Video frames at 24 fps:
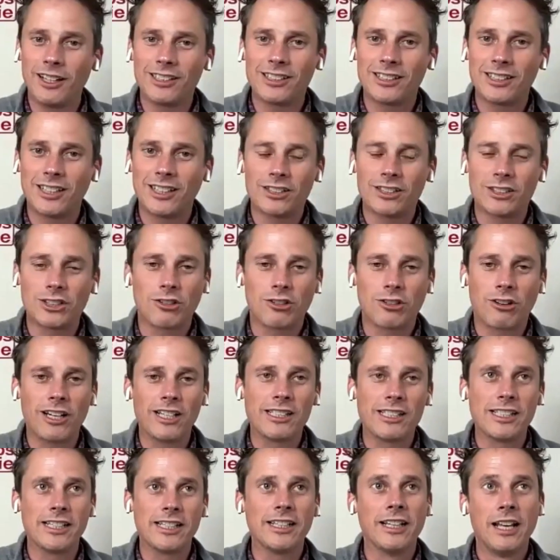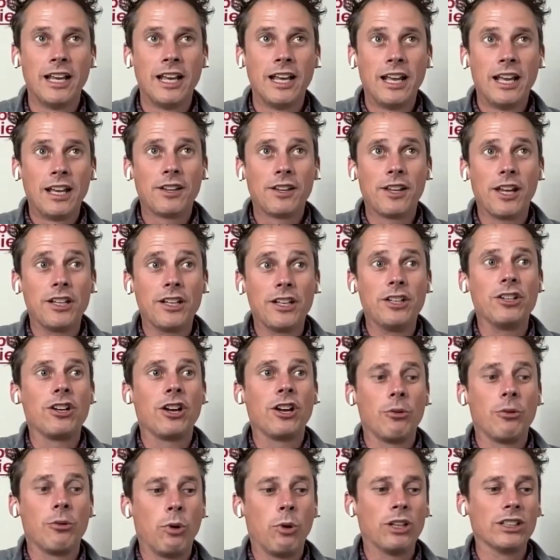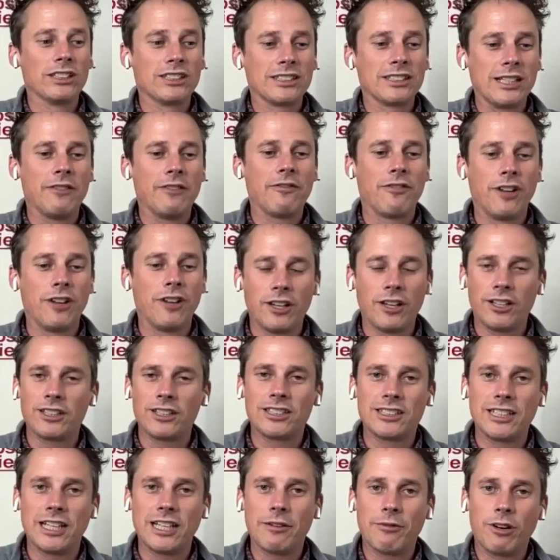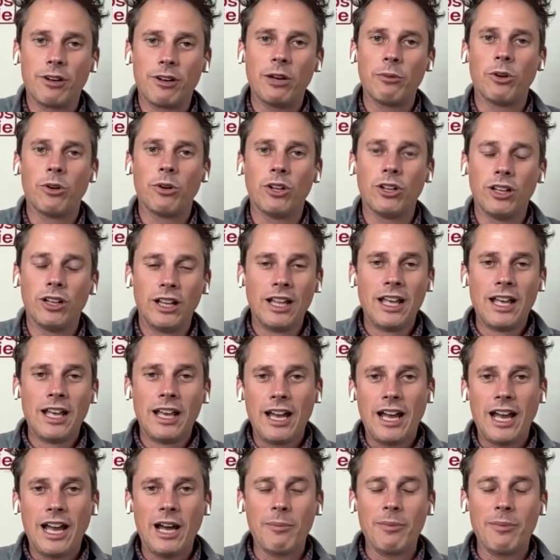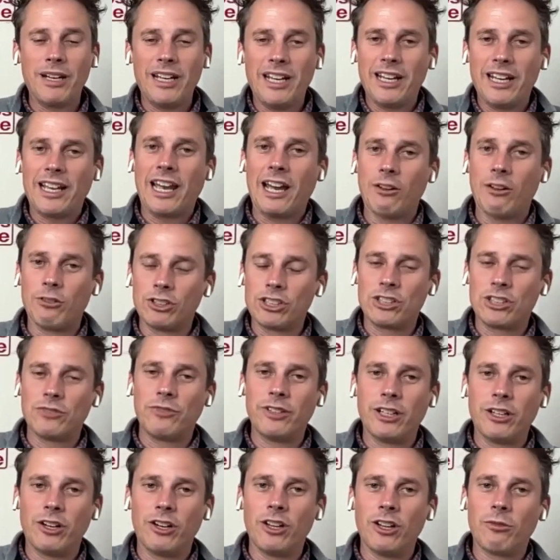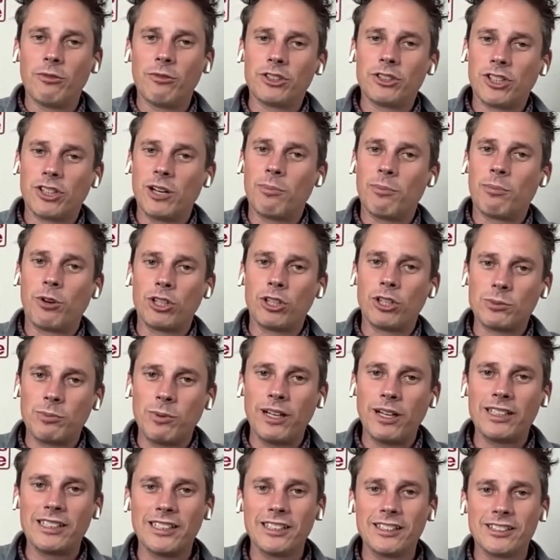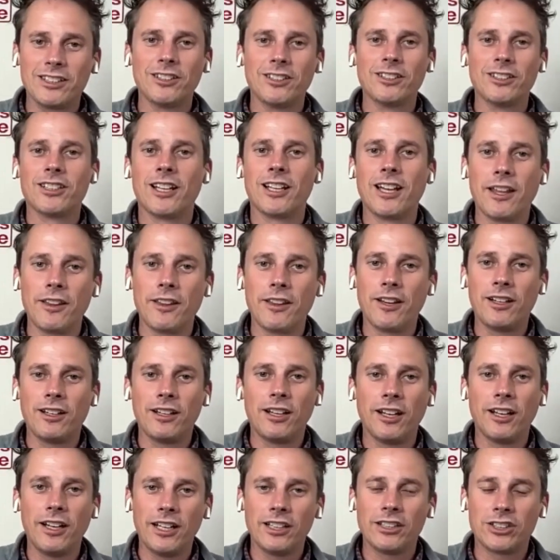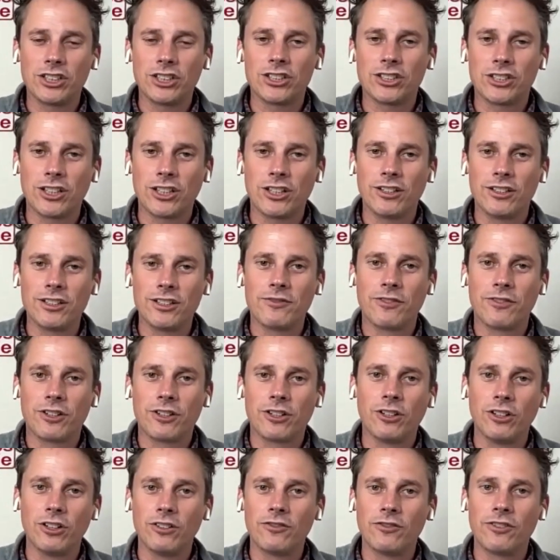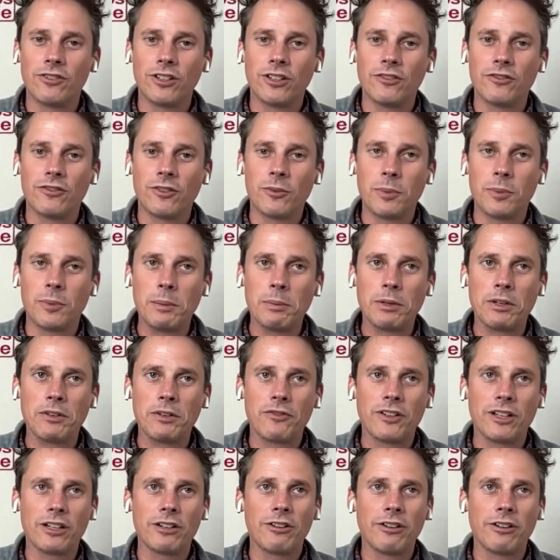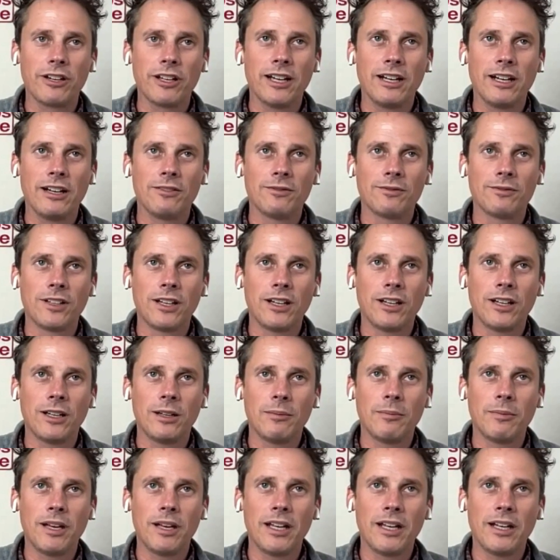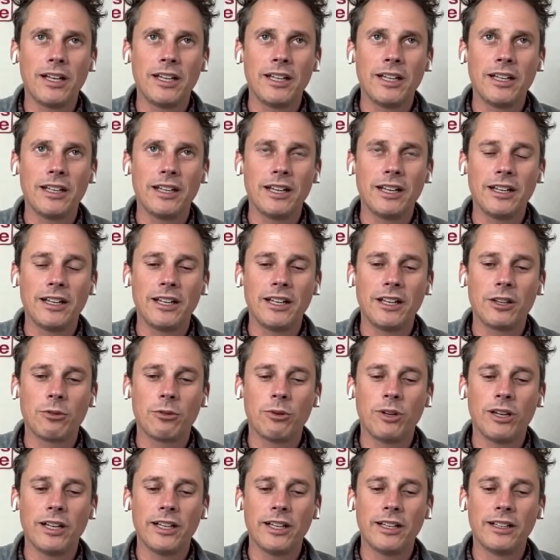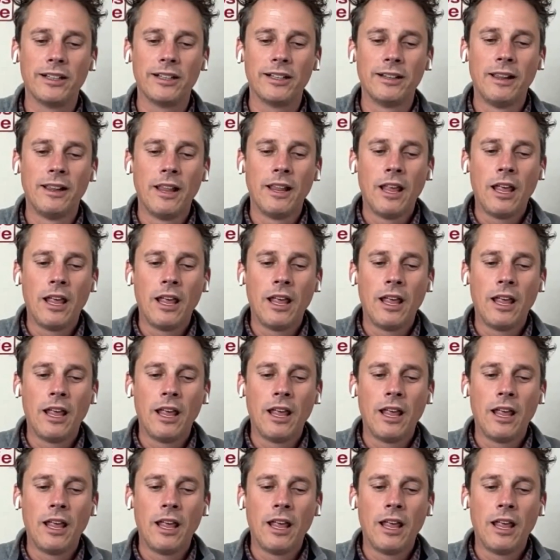and it's it's crazy. Then you go one step further to say, right, well, how many accounts have we got that we're trying to prospect into together? And it's just so difficult for for people to figure it out um, any any other way.